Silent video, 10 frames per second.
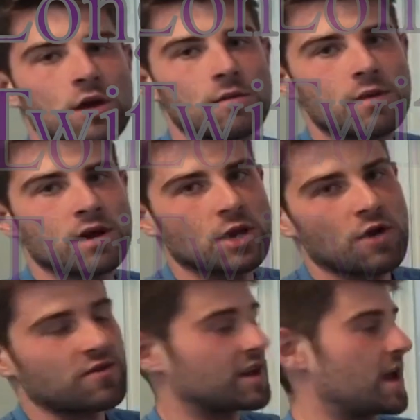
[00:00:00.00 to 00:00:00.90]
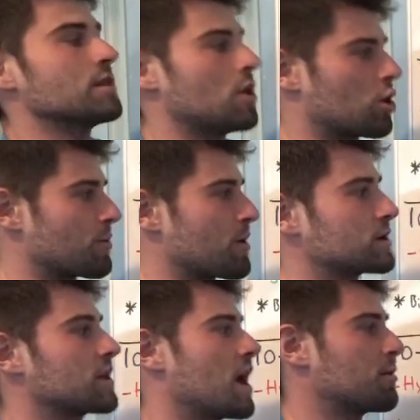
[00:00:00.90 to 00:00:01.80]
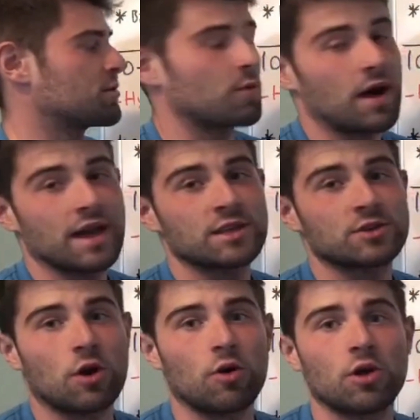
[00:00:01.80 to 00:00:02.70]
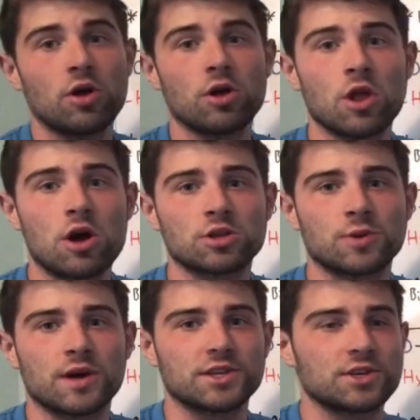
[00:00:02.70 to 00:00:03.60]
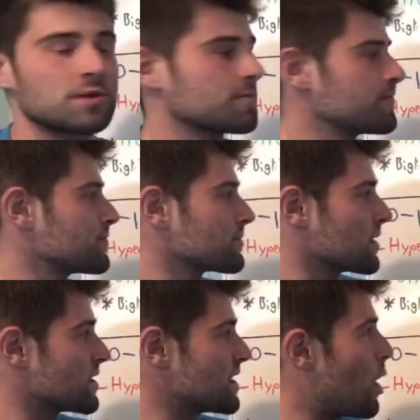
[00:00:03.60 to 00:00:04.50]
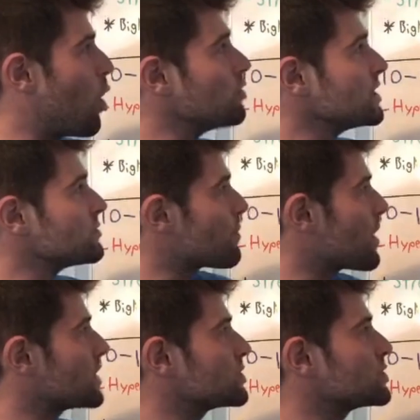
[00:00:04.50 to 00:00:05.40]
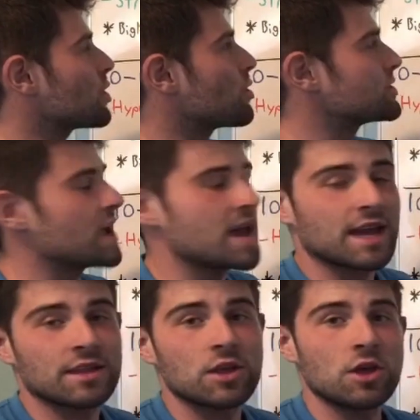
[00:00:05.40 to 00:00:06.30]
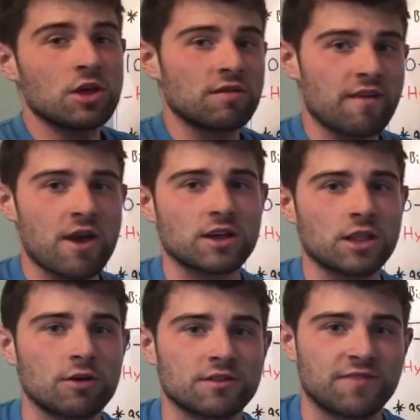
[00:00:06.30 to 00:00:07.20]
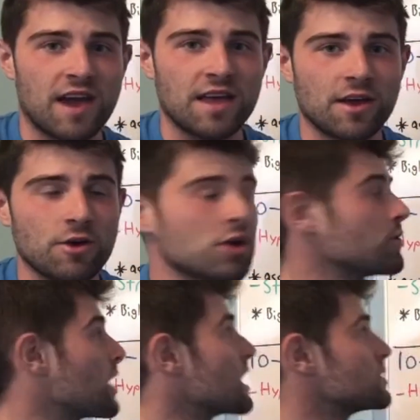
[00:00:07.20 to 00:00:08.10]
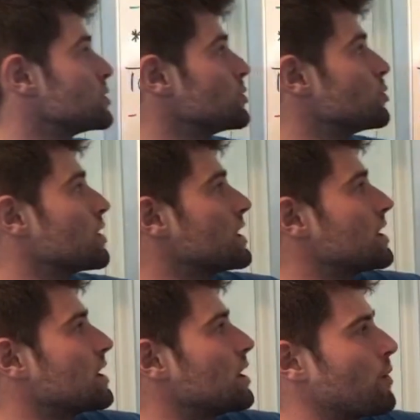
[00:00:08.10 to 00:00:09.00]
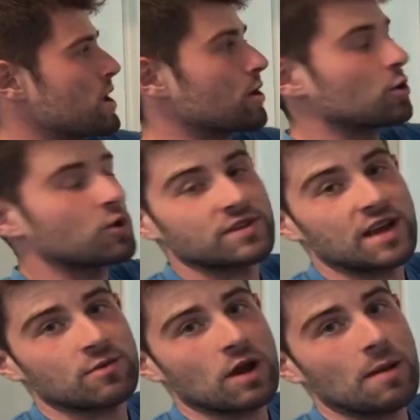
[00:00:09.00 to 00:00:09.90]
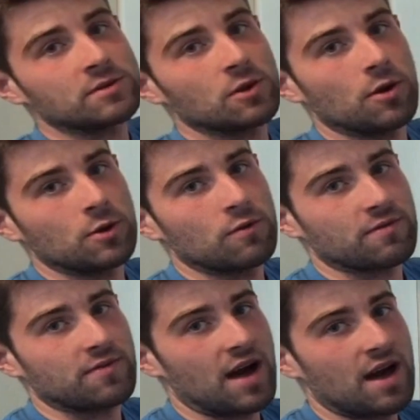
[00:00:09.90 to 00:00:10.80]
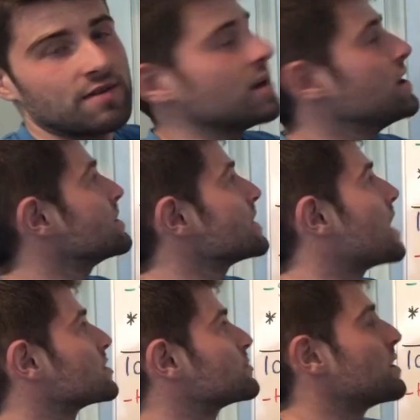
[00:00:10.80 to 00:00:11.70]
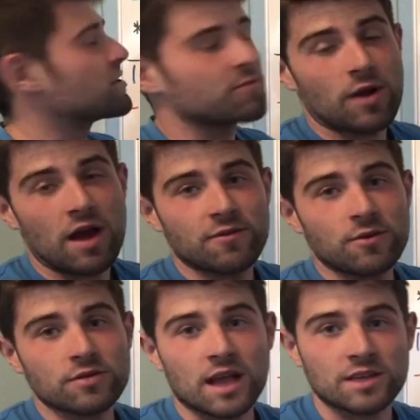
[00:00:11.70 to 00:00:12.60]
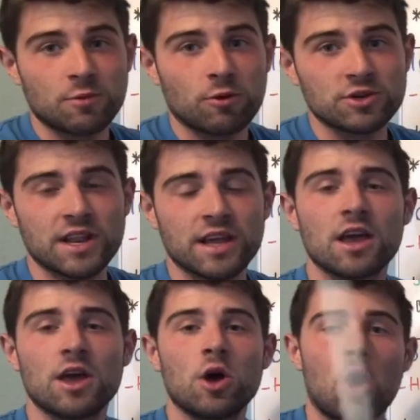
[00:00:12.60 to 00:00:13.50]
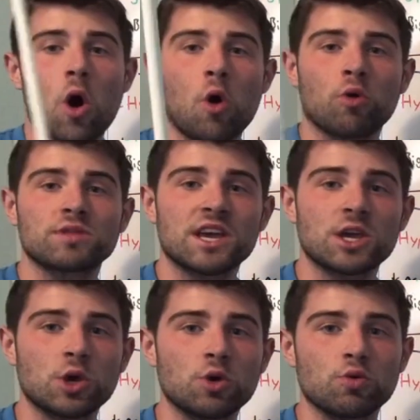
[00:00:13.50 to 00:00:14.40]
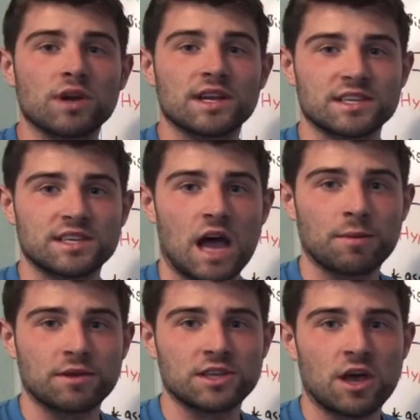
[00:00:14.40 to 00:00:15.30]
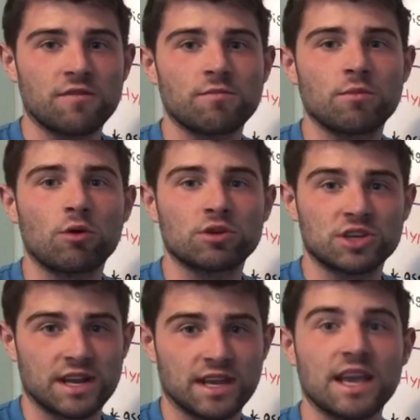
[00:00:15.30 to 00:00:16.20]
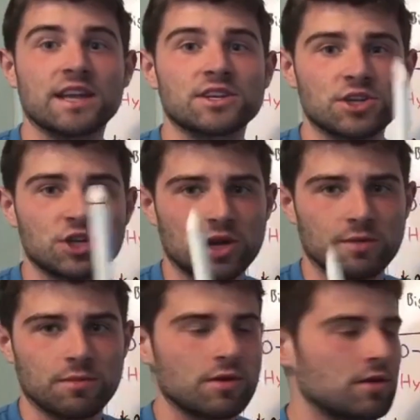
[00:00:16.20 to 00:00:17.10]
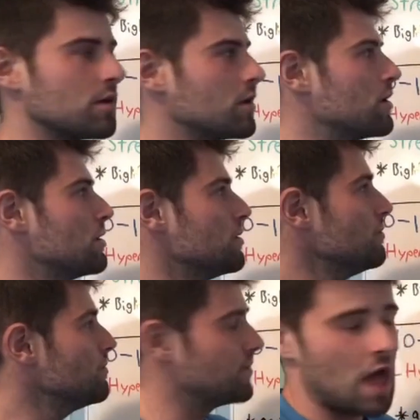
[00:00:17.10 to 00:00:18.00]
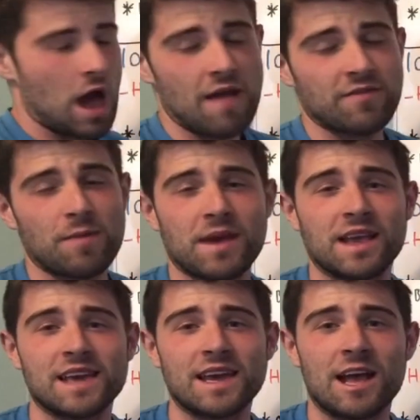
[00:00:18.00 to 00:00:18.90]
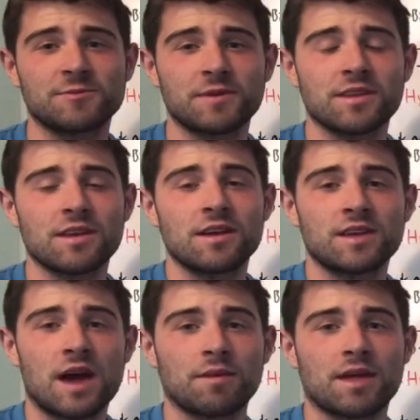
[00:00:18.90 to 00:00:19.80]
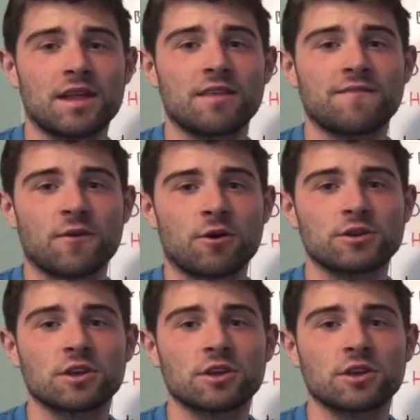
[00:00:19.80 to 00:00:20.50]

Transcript: But can go for, again, longer periods of time, which is why it's called long twitch. Now, all these rep ranges are taken very close to failure. You can't do a weight you can do for 10 reps, only do it for 5. That's just piss poor effort. That's bullshitting. Only you can stop yourself from bullshitting in the gym. Now, after that PSA announcement, time to get into the first